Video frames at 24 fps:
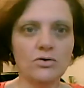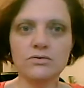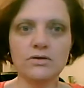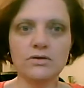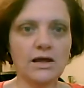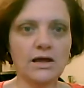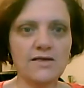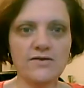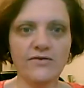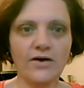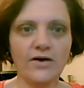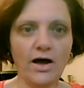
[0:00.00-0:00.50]

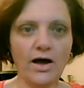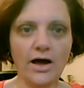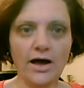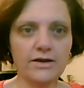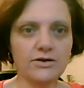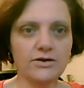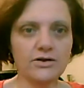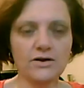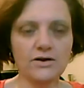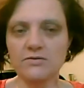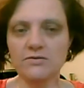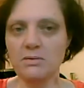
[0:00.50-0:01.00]
that's
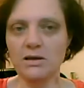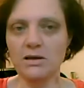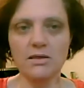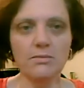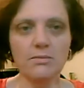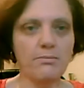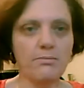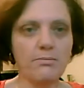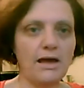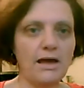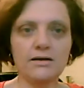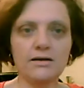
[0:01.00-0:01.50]
fine. You don't have to be on the
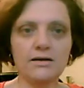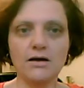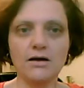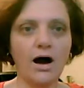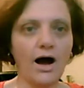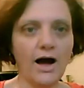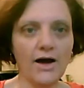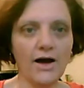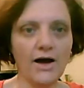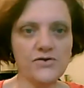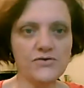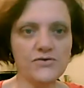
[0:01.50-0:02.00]
main
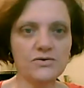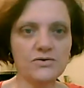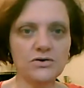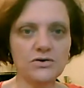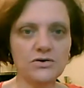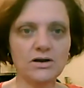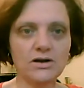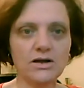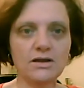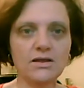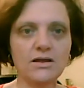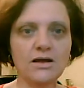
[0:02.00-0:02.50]
high street or
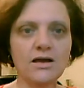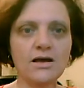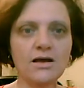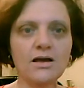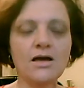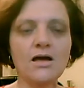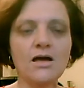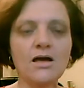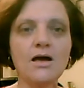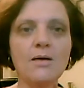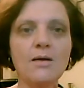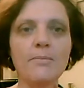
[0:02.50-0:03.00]

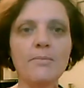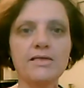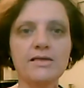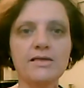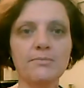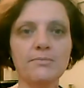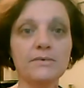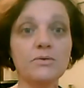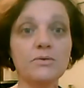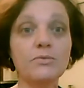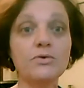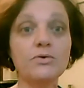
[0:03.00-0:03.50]
anything, but
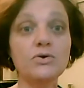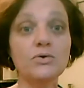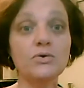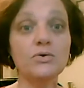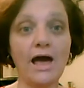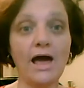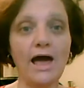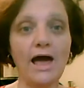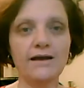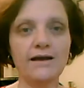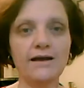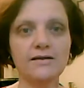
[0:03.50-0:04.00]
something where you
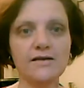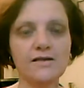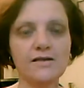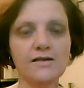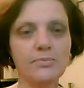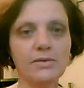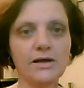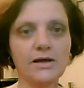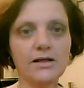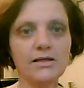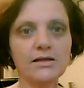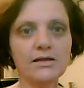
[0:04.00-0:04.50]
can
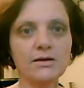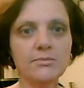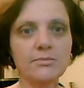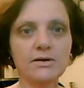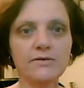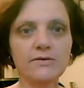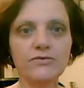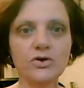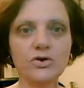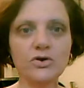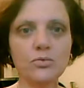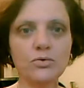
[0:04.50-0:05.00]
display a little bit
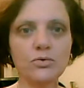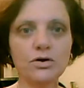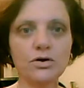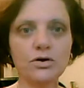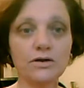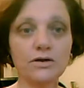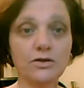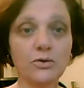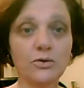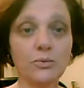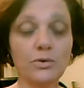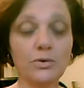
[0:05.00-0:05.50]
of your
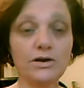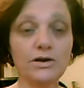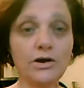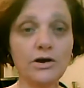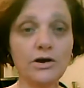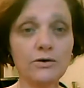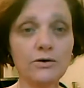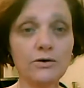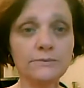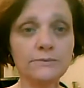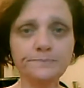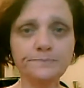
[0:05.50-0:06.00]
work in the
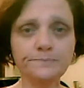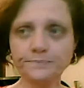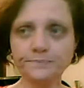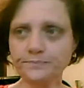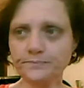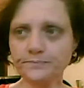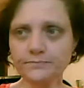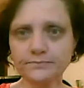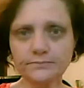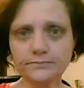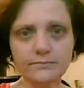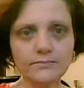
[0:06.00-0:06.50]
window.
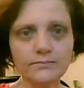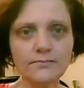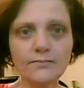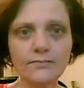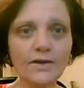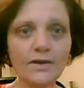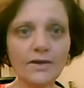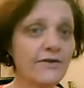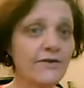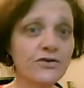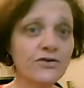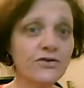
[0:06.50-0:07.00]

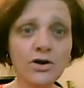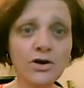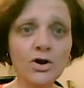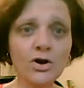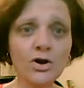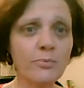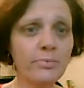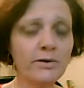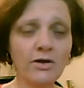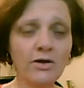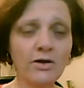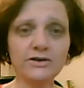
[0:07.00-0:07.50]
If you're not
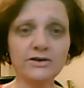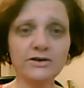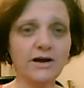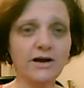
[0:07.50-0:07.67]
open all the